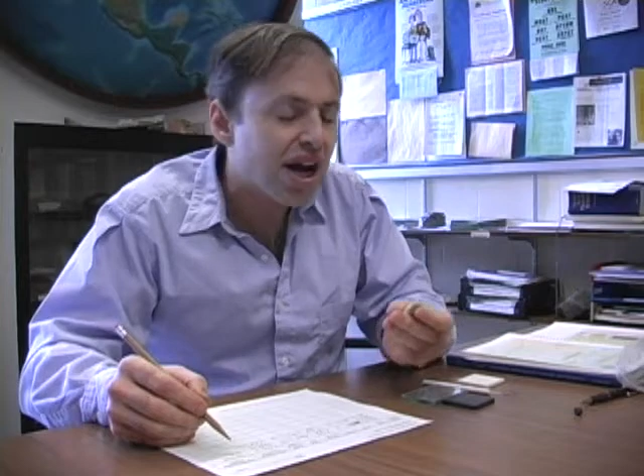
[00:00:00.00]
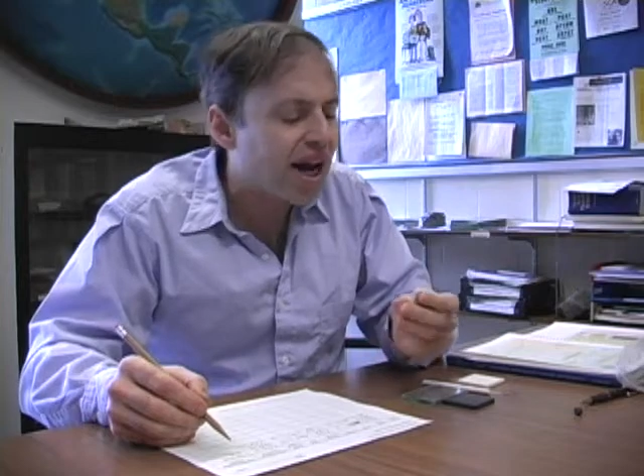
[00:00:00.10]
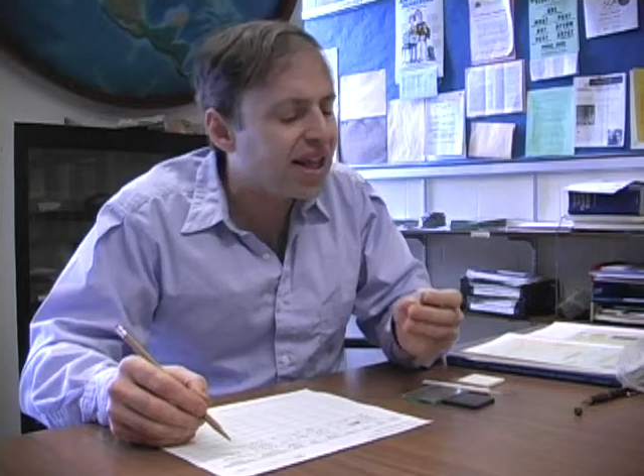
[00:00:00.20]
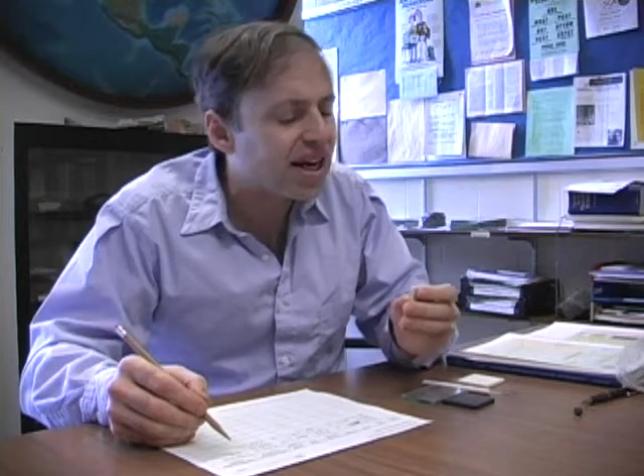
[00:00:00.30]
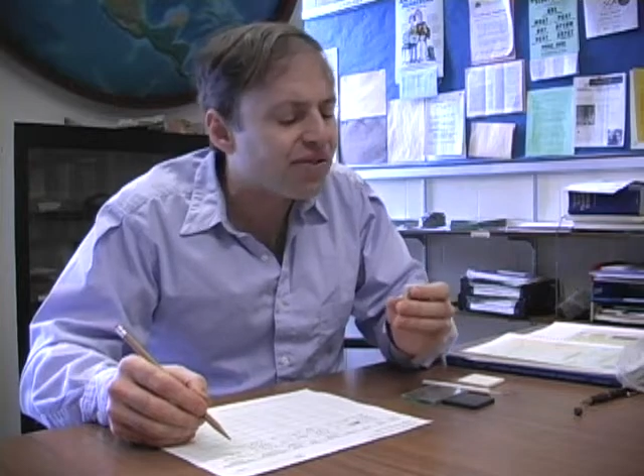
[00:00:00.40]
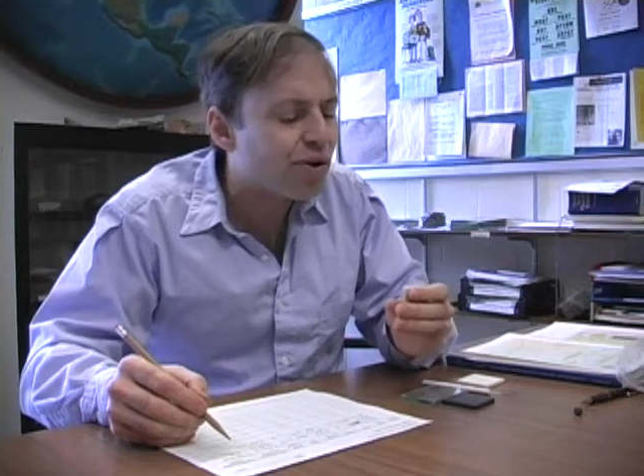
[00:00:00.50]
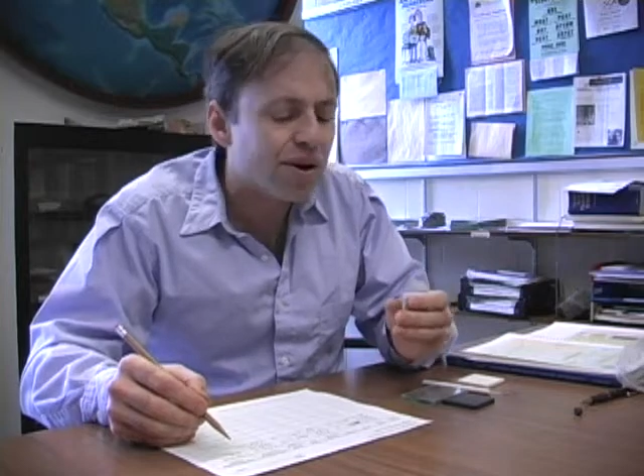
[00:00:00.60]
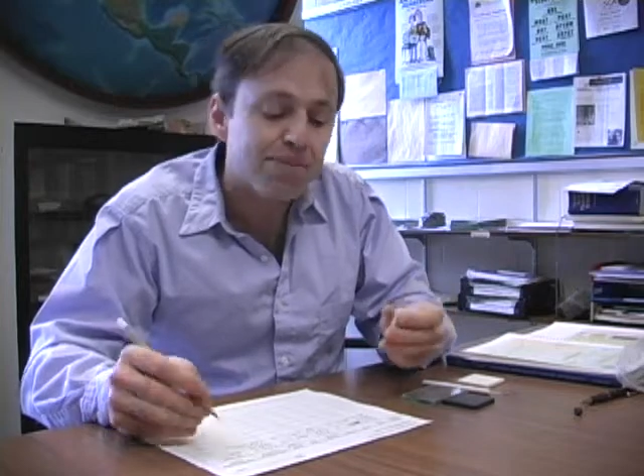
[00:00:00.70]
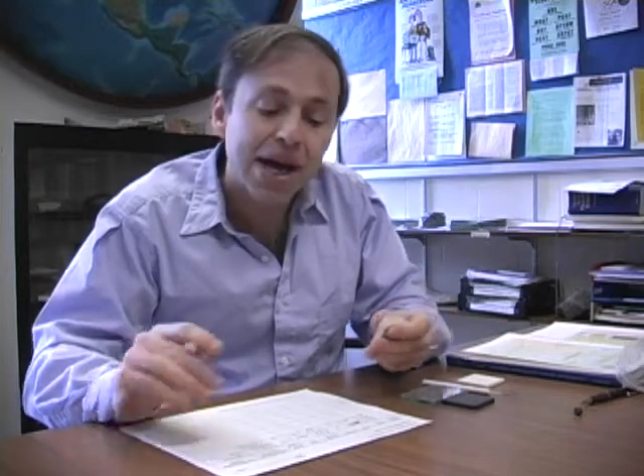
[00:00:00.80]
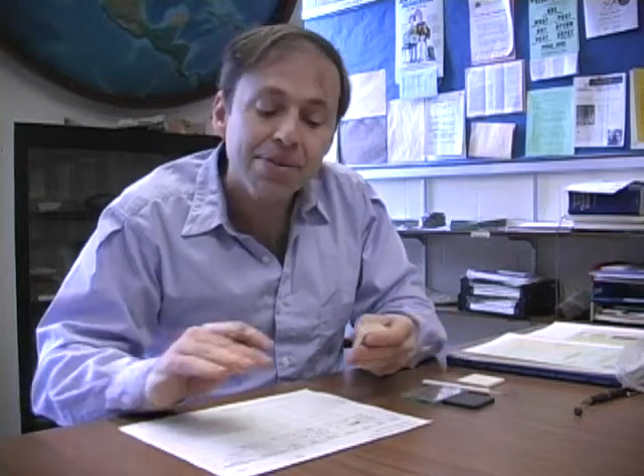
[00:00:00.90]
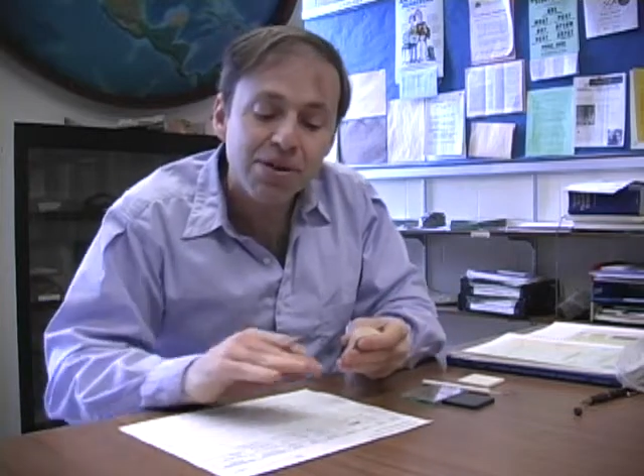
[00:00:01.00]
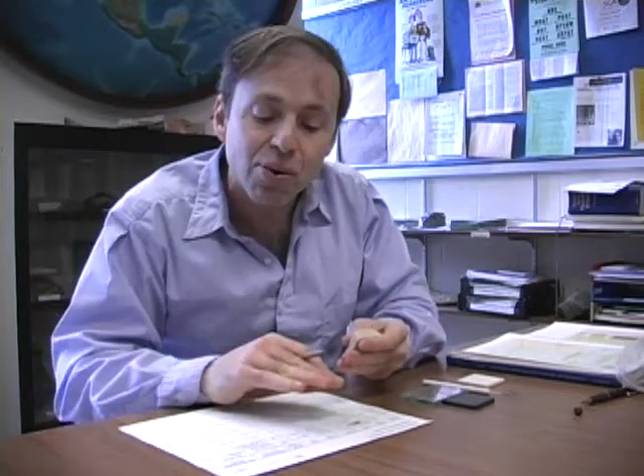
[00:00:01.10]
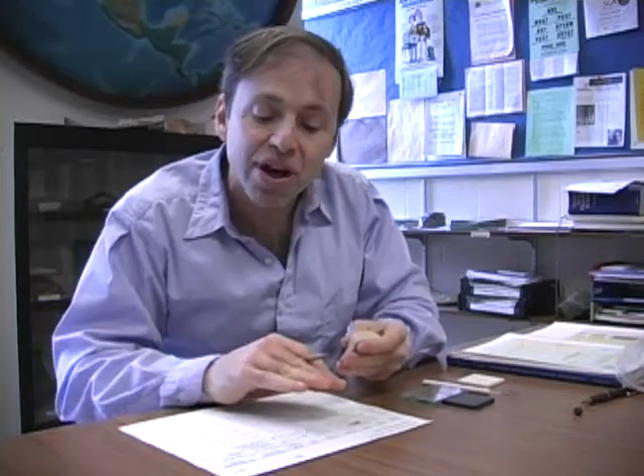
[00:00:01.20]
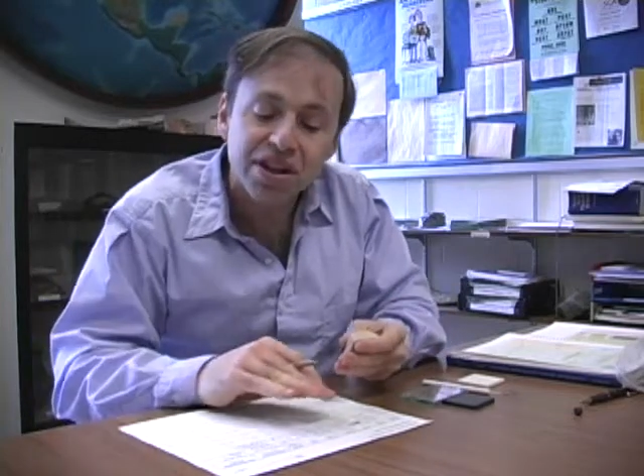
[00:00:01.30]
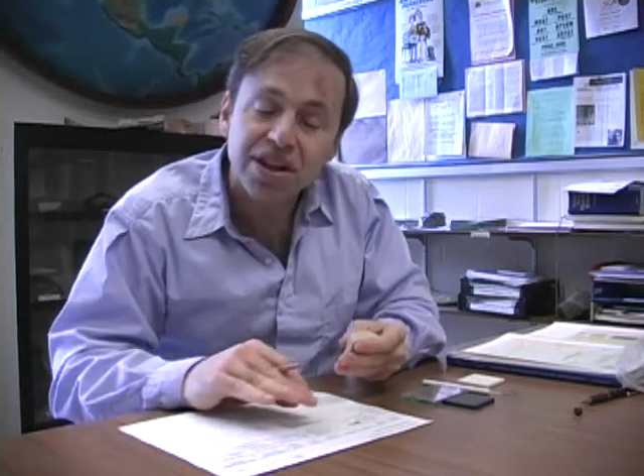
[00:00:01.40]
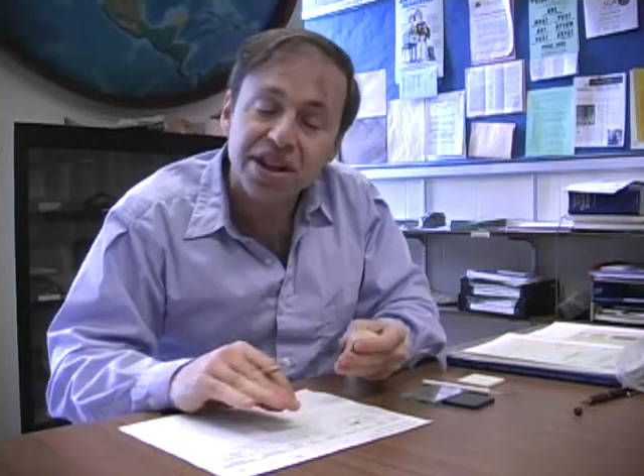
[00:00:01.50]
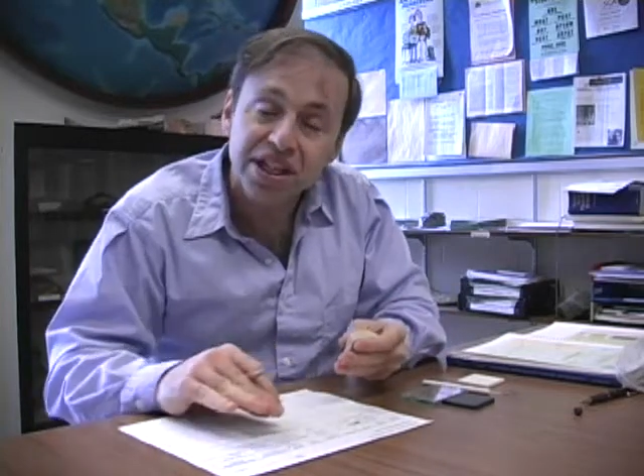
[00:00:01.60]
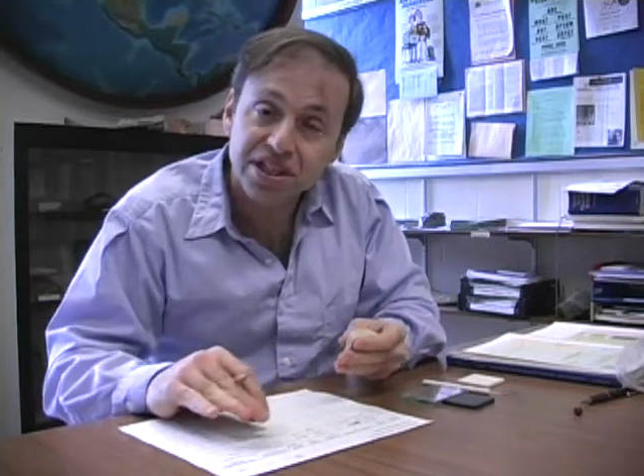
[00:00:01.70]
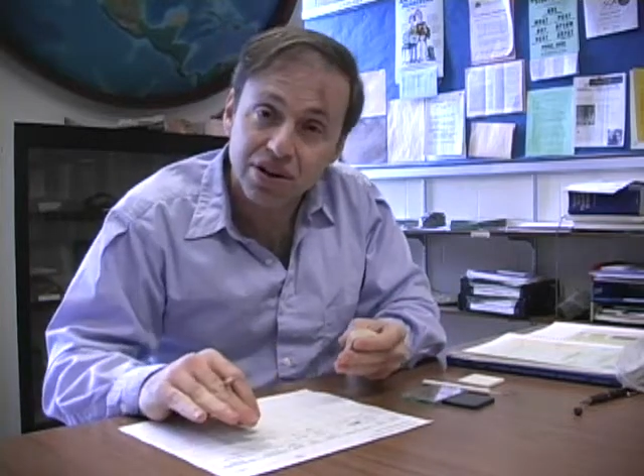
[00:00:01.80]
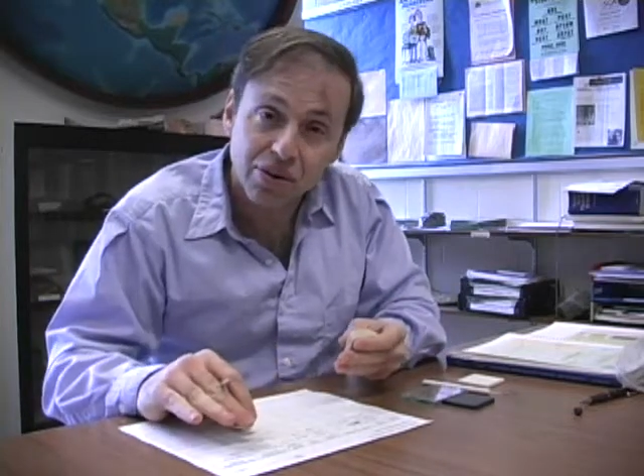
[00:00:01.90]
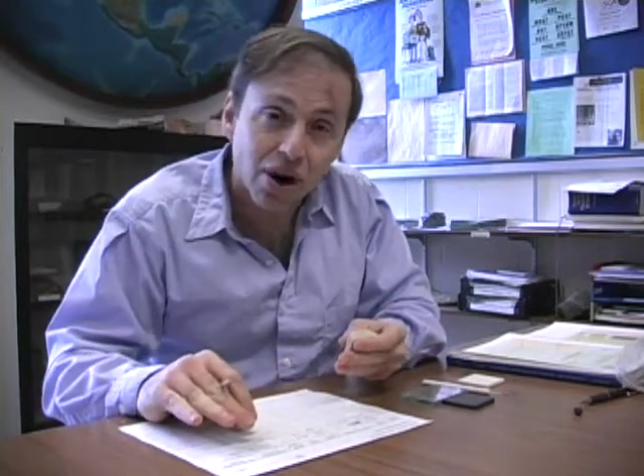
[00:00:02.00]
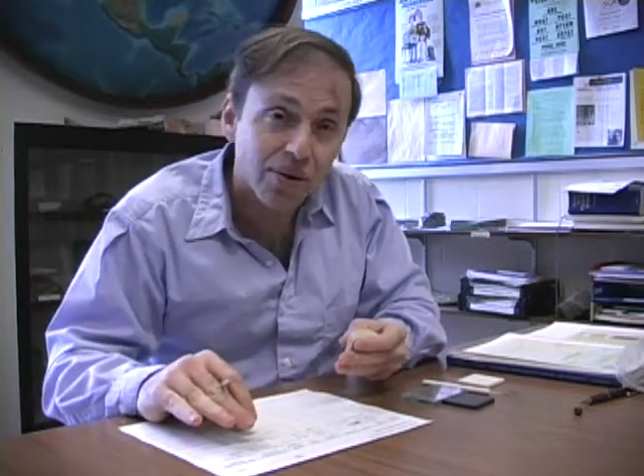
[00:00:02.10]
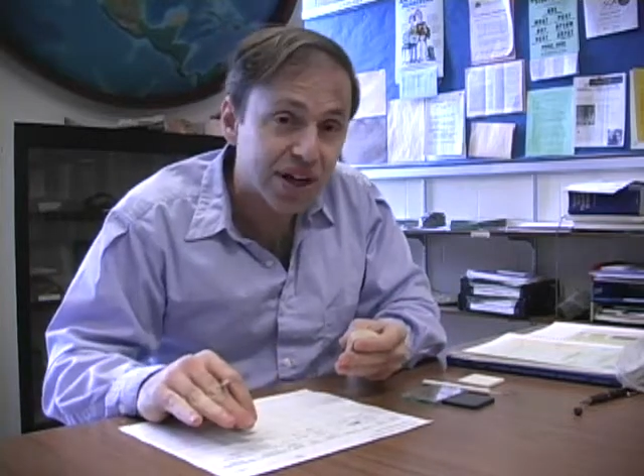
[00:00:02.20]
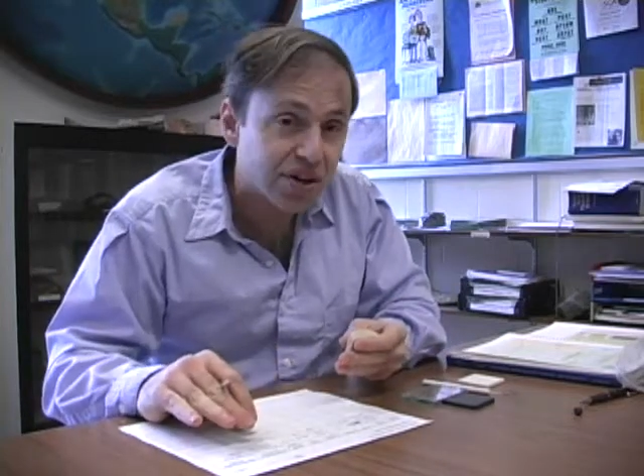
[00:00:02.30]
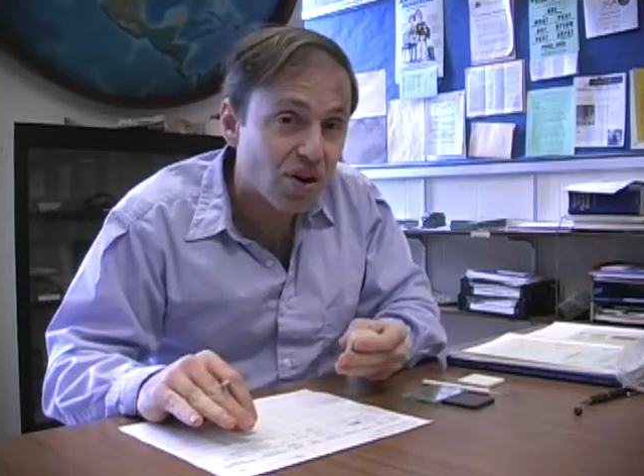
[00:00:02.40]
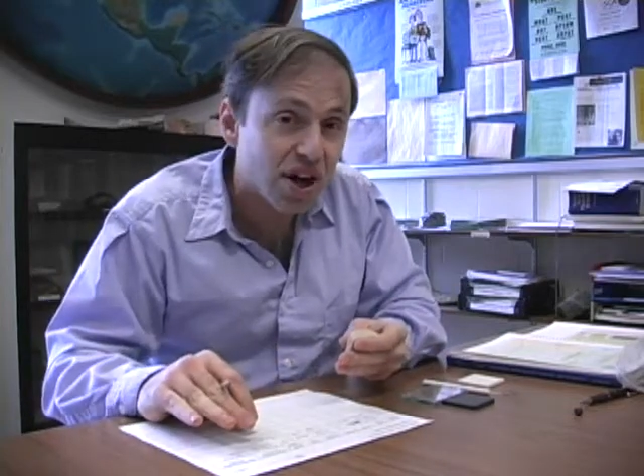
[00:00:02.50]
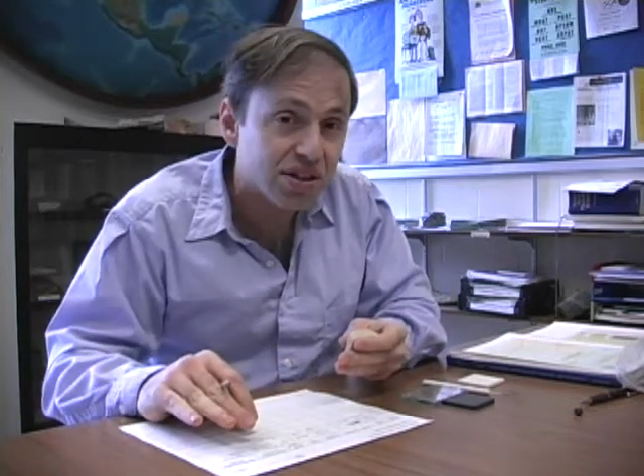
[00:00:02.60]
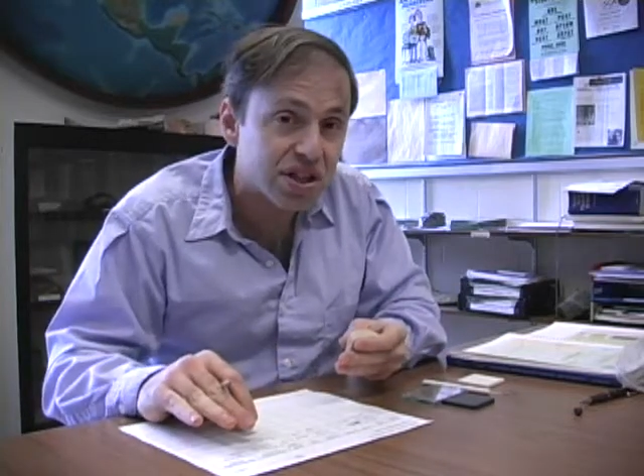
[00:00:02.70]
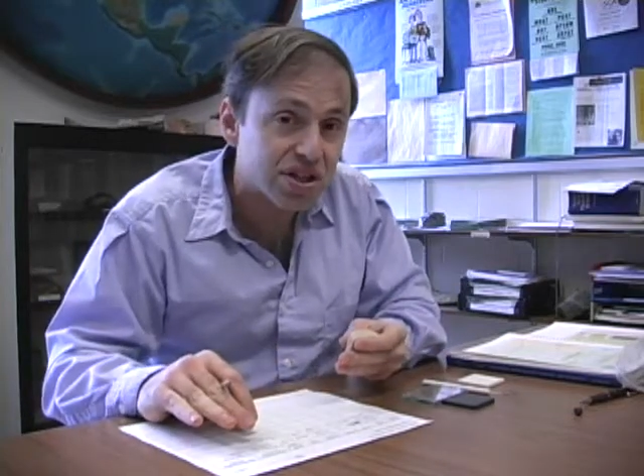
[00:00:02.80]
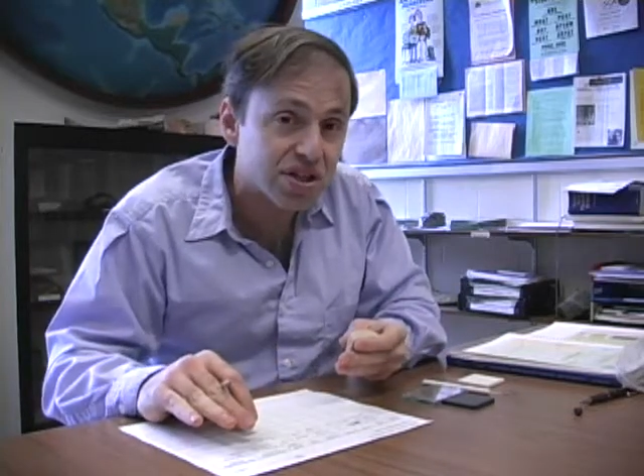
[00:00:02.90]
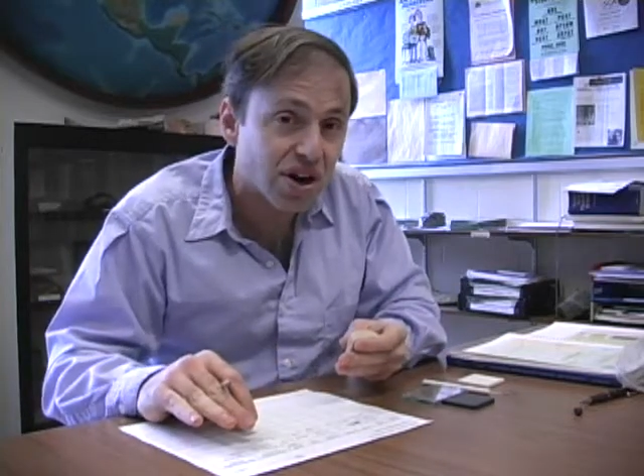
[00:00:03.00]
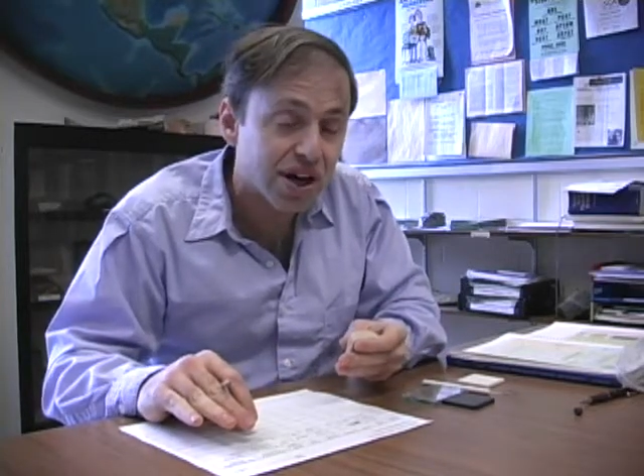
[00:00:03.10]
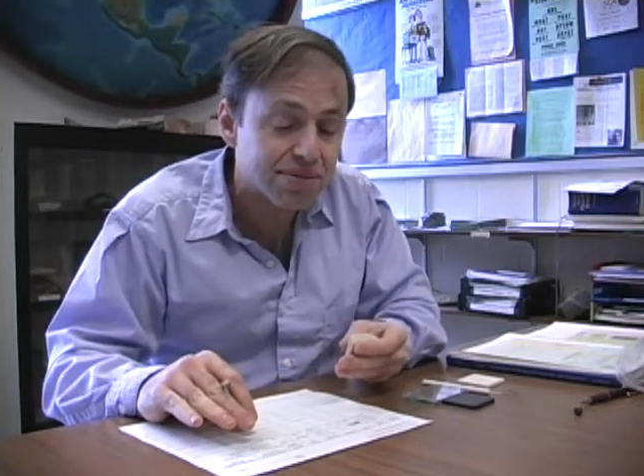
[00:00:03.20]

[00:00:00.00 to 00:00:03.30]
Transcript: And therefore it may be one of the things that are already on this chart.